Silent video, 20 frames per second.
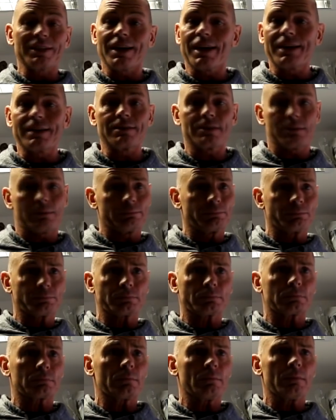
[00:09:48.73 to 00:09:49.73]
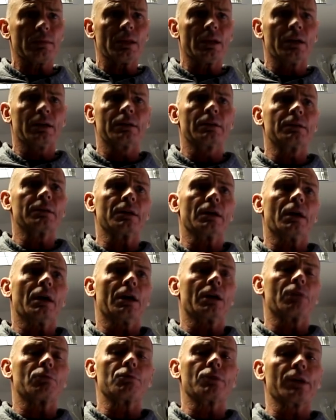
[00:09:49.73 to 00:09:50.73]
gains. And
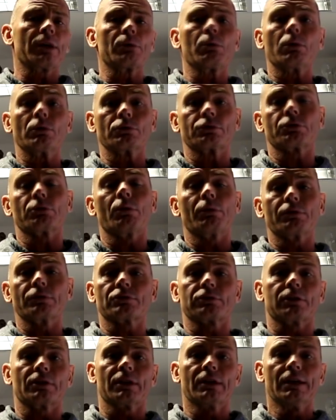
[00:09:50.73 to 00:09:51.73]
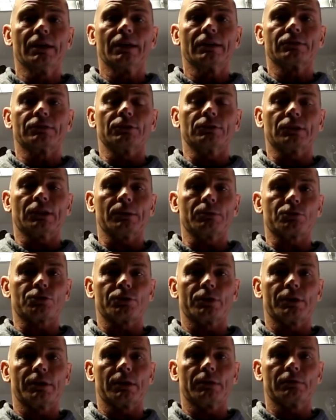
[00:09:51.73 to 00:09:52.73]
I really want to obviously still keep
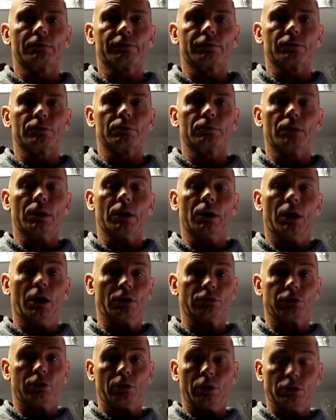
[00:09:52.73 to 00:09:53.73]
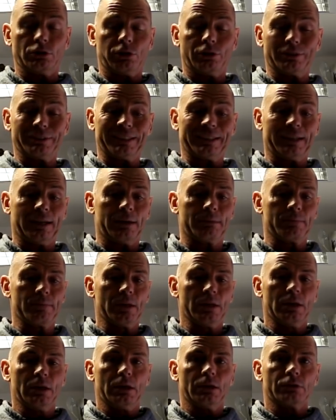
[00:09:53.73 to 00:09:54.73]
training for as long as I can.
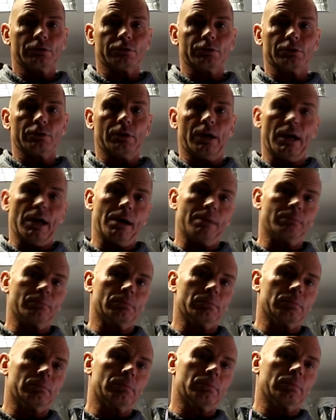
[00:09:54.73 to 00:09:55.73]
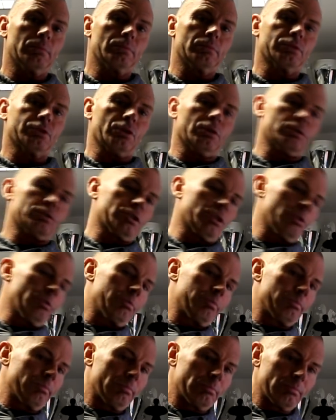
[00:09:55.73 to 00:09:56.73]
So
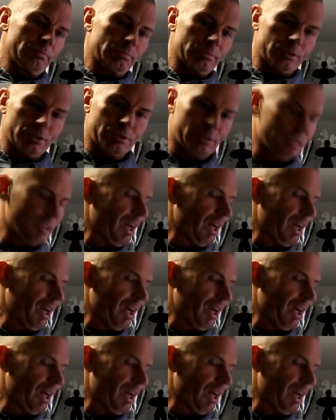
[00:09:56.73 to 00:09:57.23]
to